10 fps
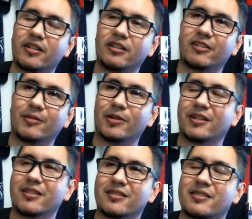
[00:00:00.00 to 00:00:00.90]
You know what I mean?
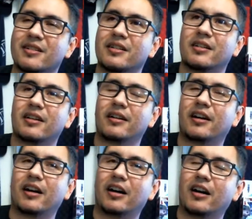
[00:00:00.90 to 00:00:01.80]
Because
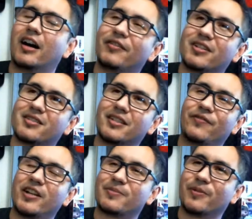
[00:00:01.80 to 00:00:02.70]
obviously
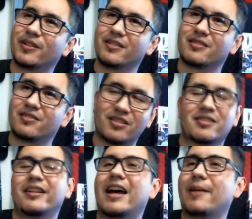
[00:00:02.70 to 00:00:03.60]
Facebook is
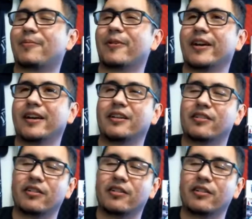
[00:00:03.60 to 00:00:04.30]
just an app, right?